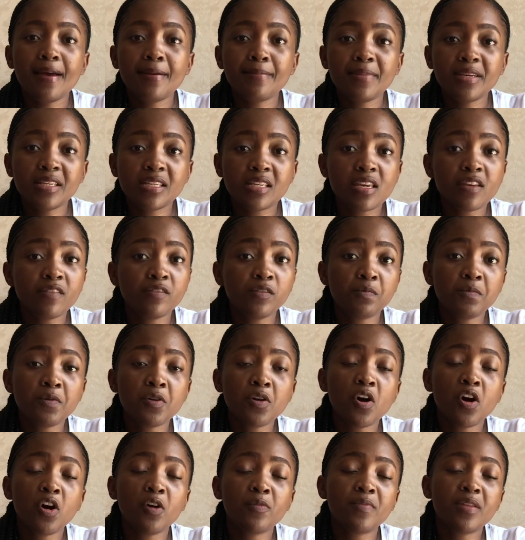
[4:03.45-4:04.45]
it gives me
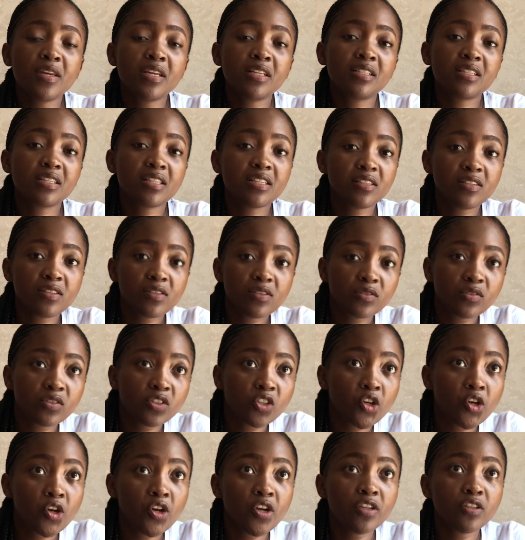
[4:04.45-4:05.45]
hope that in
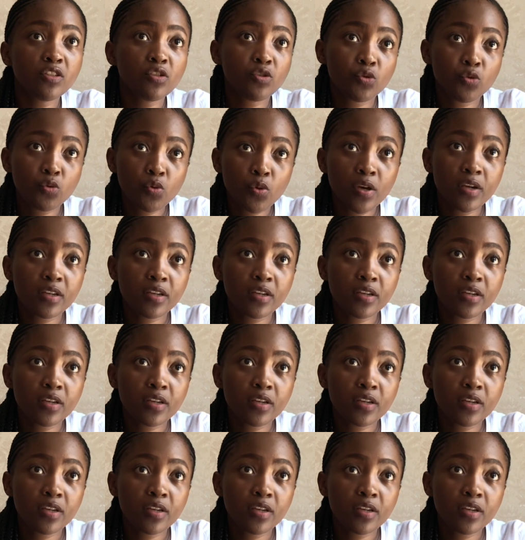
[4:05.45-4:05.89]
10 to